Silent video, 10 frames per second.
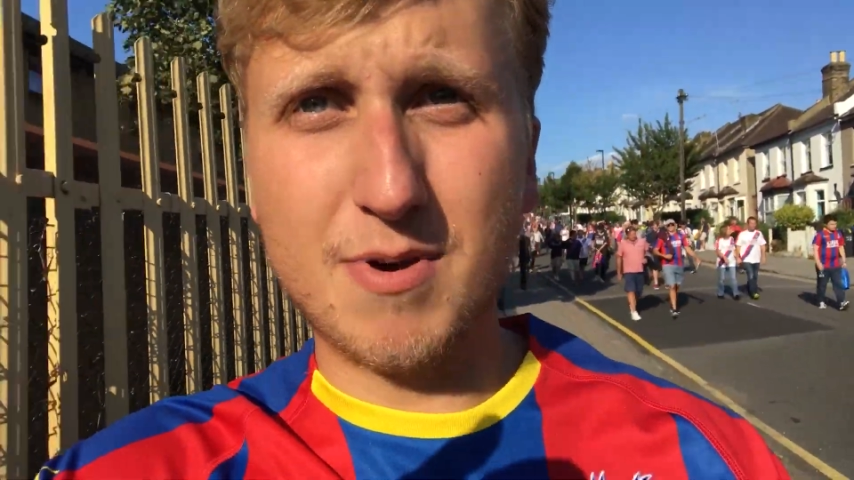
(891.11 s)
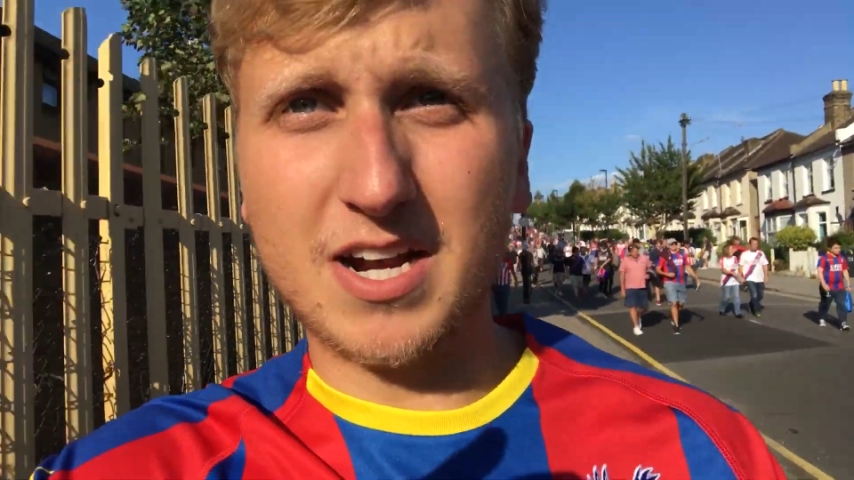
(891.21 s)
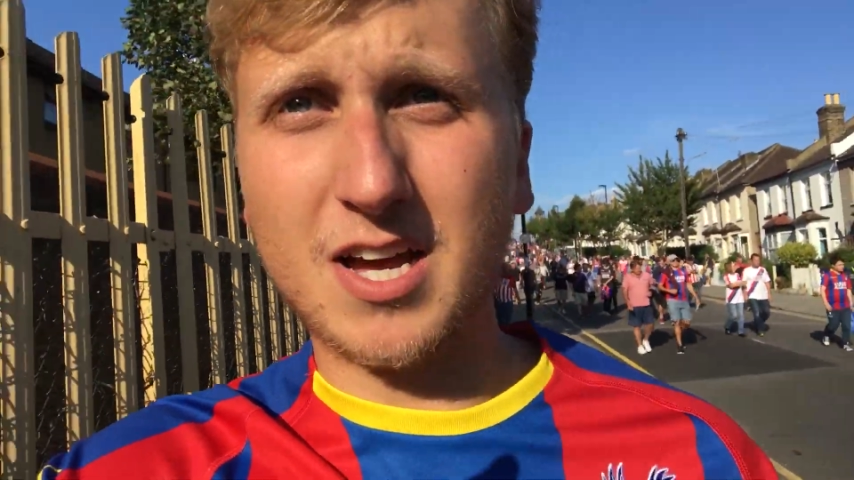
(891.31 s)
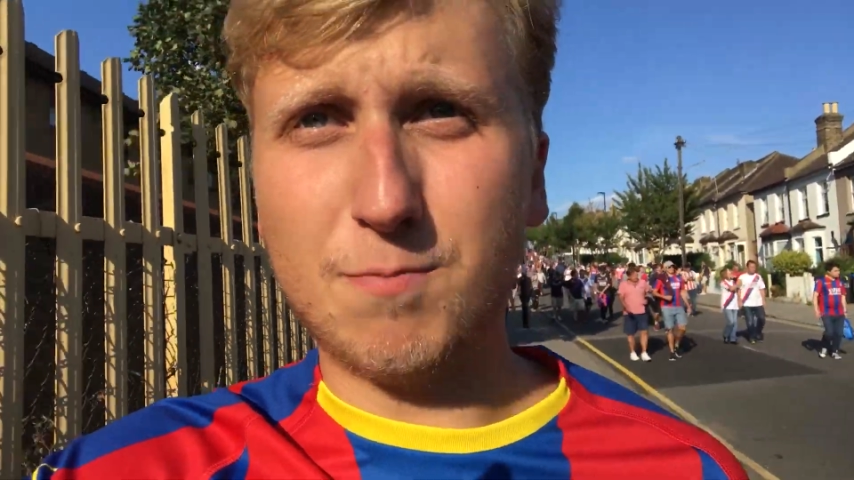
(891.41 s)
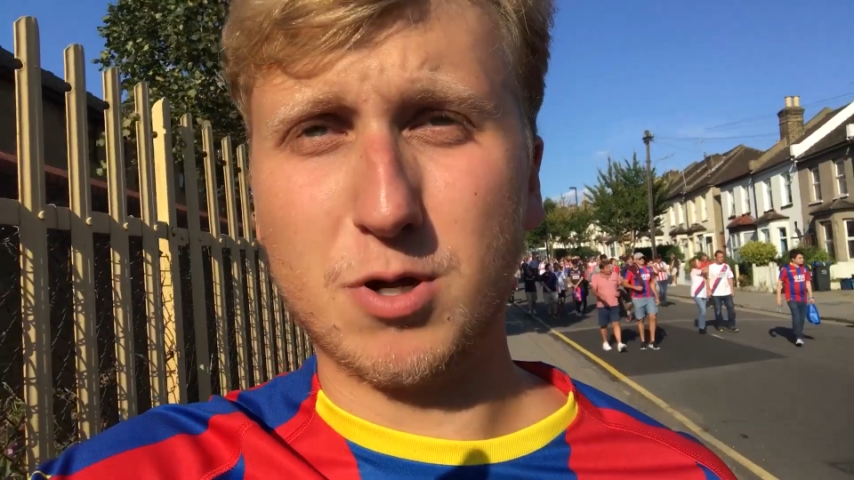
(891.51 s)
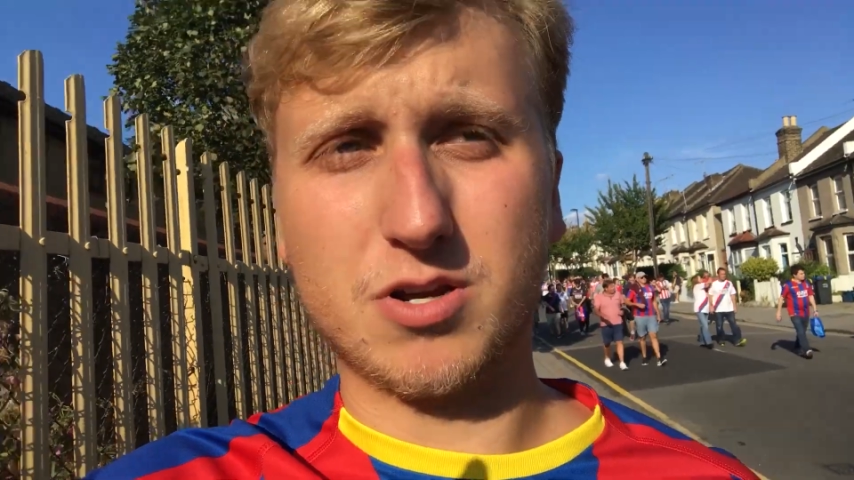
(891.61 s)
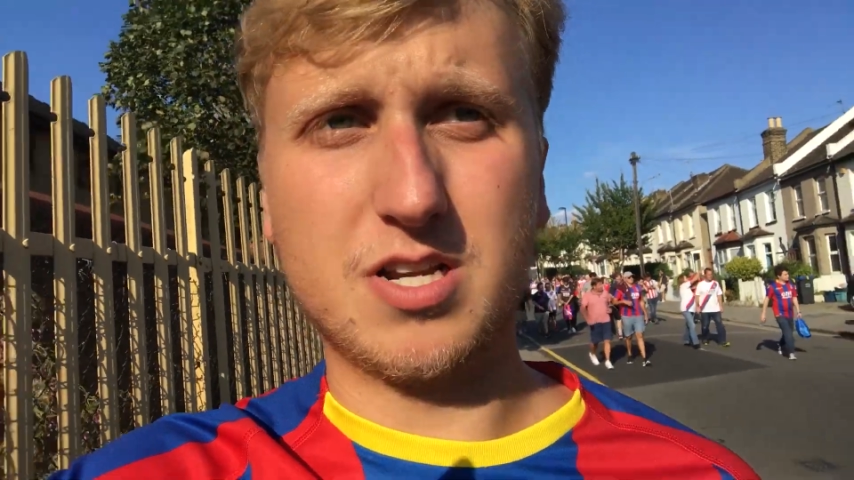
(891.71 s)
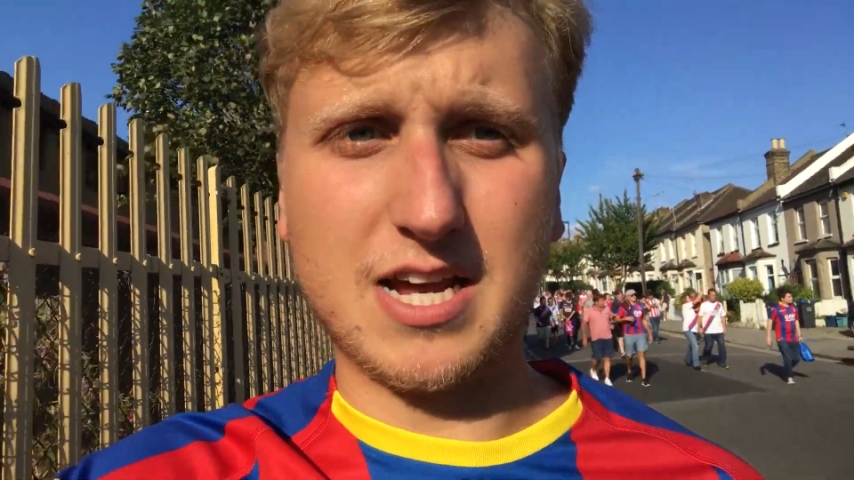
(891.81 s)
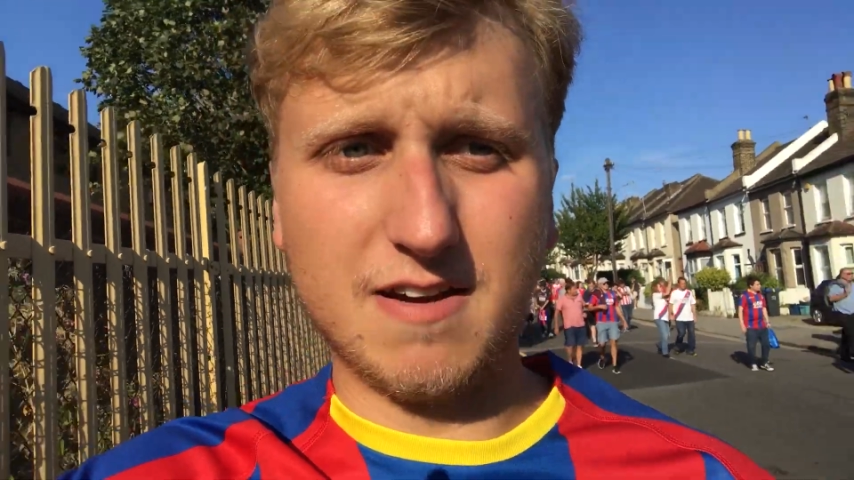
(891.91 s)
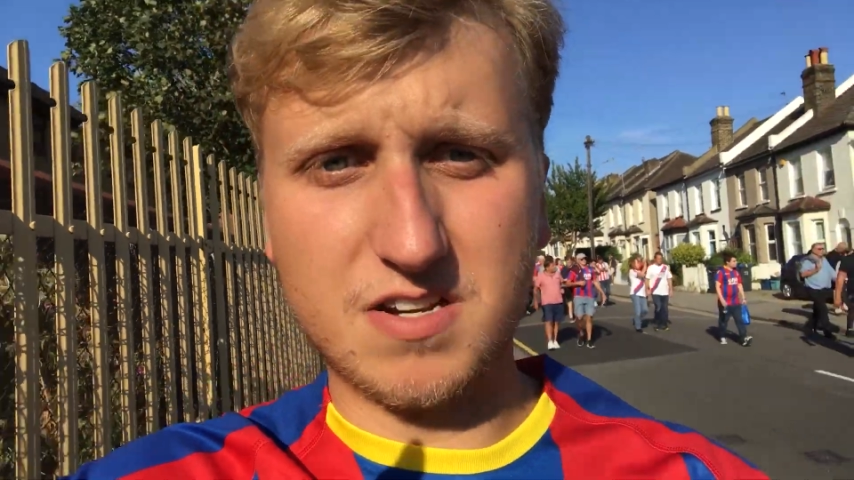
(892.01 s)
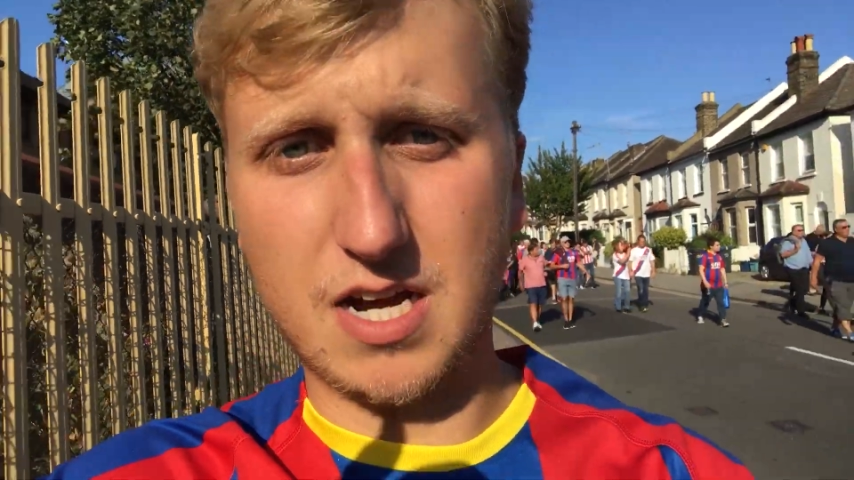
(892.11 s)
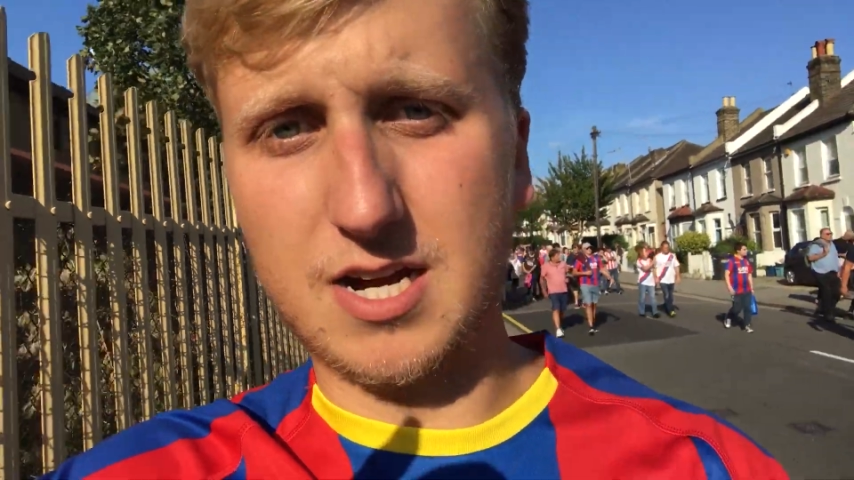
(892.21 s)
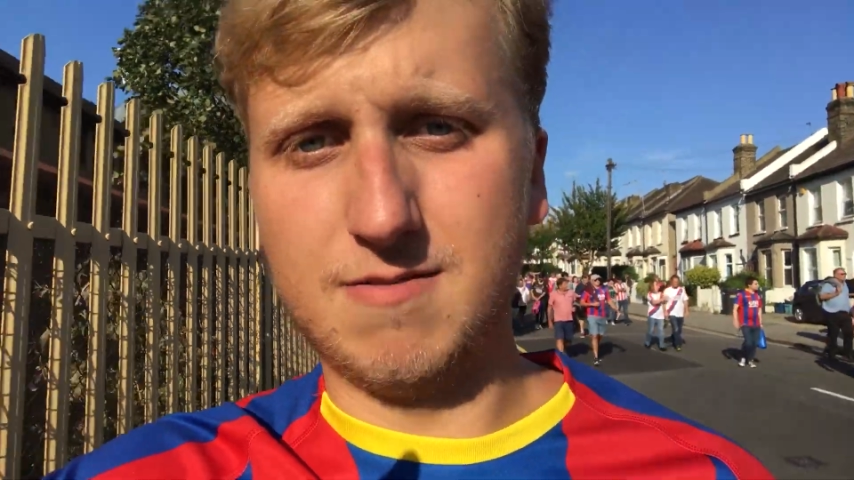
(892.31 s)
He made a couple of good saves.